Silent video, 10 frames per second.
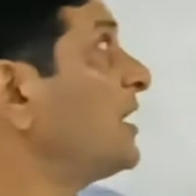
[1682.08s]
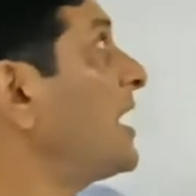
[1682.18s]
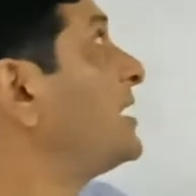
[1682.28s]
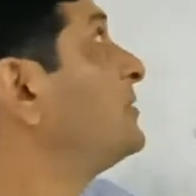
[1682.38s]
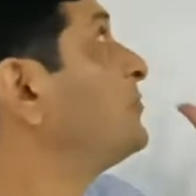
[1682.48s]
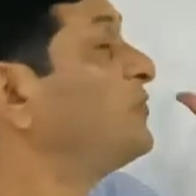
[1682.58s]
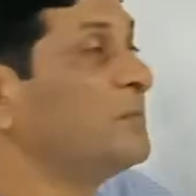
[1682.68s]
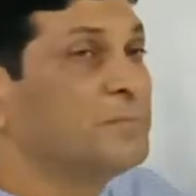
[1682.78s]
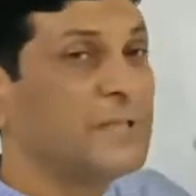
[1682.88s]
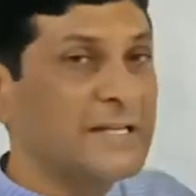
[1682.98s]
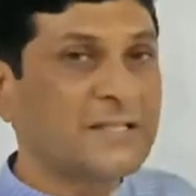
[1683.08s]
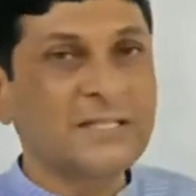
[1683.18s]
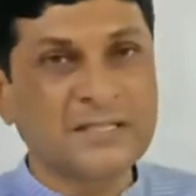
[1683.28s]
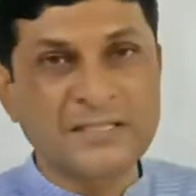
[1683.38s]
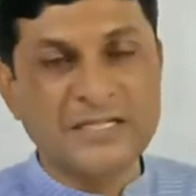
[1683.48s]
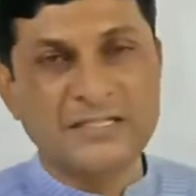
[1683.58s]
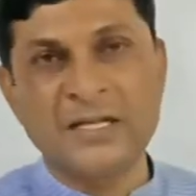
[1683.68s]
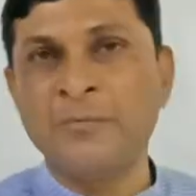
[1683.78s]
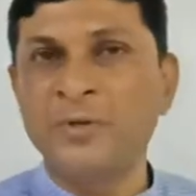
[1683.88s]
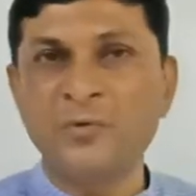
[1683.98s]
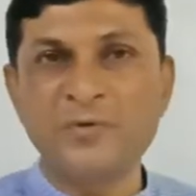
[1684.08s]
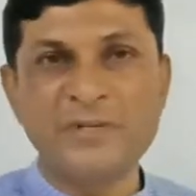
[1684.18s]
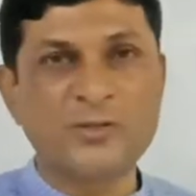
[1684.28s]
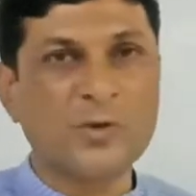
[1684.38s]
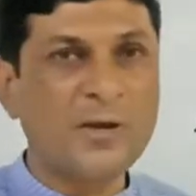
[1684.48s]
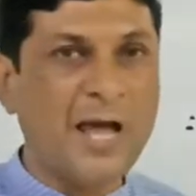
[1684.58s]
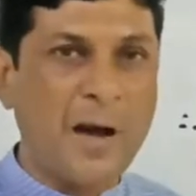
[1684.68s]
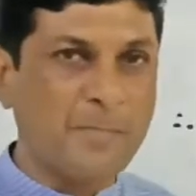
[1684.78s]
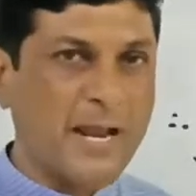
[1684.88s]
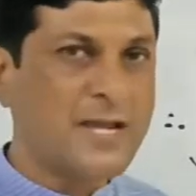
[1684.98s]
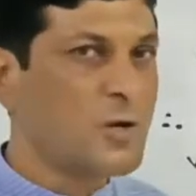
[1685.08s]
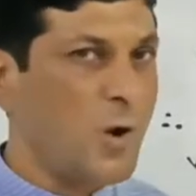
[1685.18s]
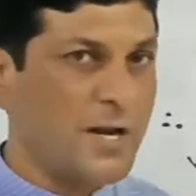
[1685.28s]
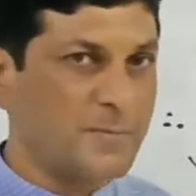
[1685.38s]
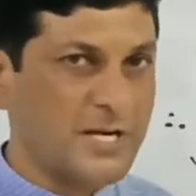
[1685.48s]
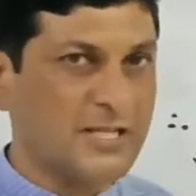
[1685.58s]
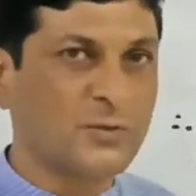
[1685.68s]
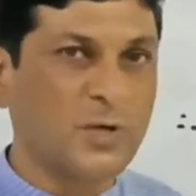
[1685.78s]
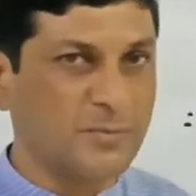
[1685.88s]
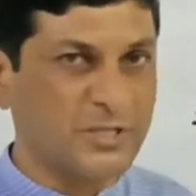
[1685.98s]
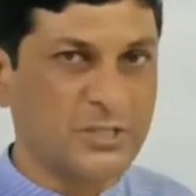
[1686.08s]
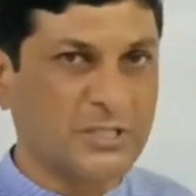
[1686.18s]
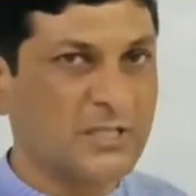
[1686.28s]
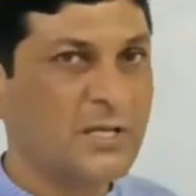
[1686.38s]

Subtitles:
and fifth and sixth example we will solve applying column transformation.